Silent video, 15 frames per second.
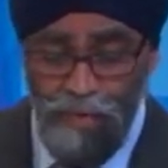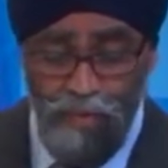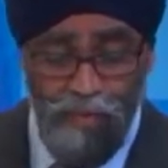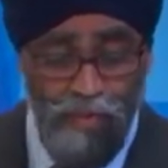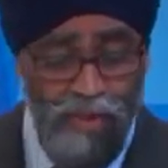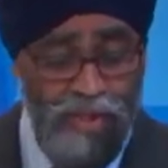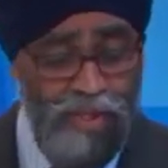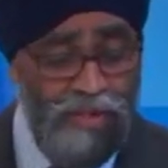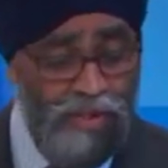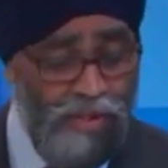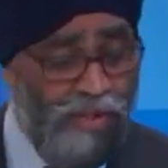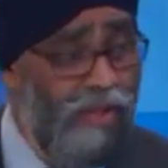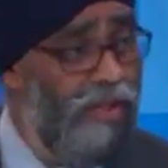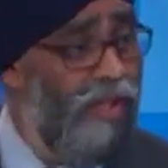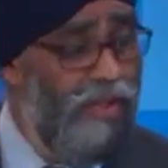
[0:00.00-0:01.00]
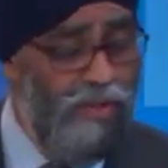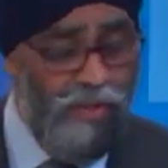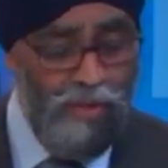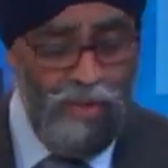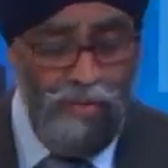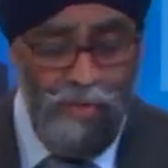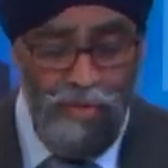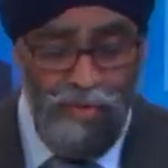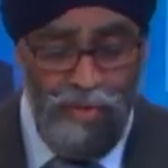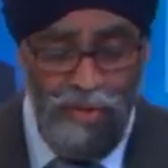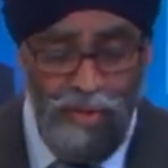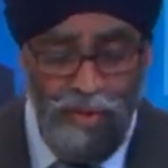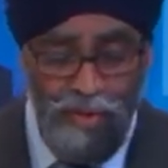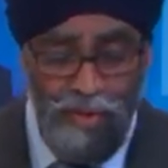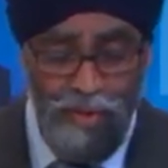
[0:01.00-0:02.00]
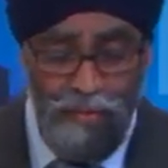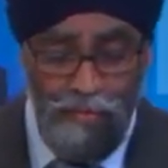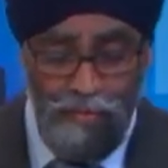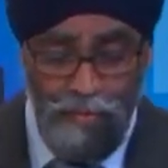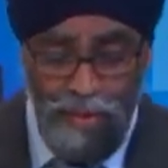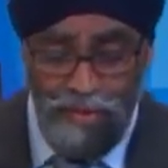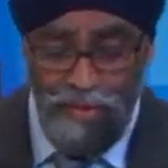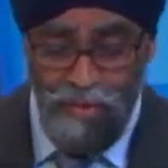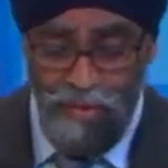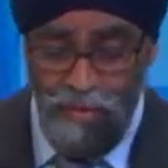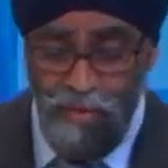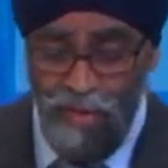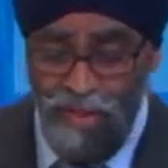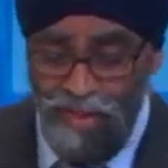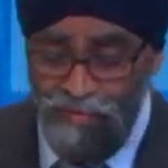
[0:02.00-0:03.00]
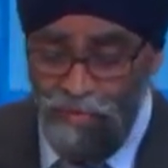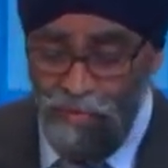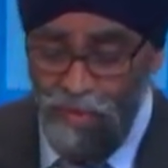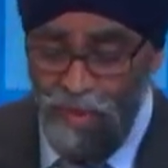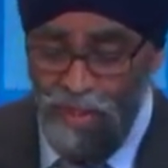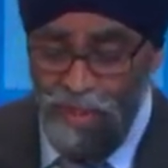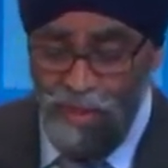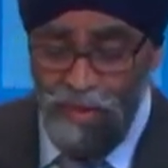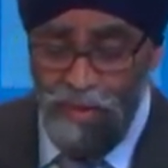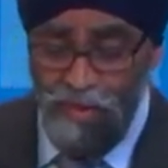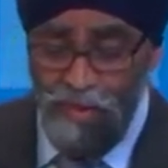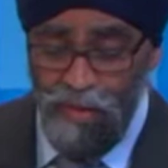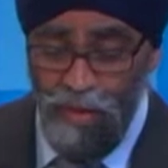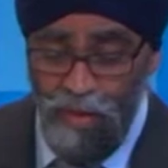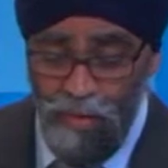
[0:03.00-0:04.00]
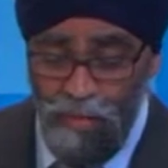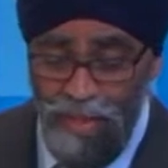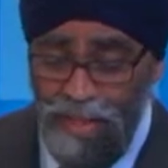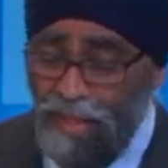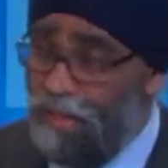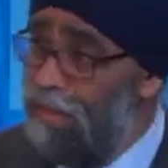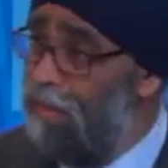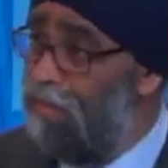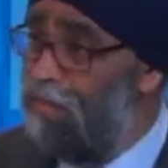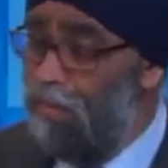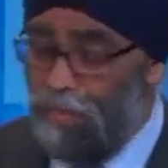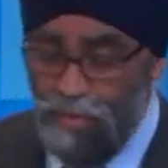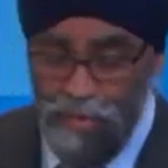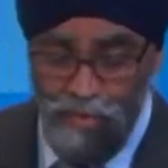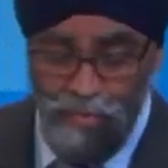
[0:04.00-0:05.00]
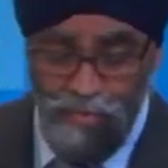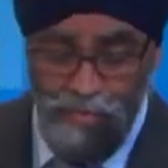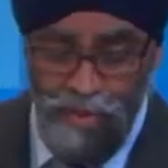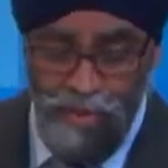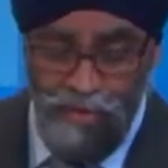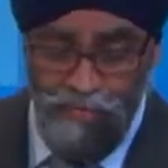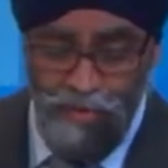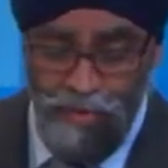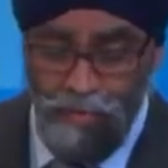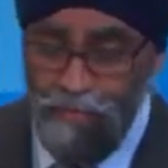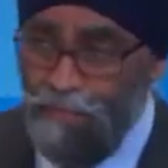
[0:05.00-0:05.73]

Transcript: We as an international community must do whatever we can to combat this criminal behavior.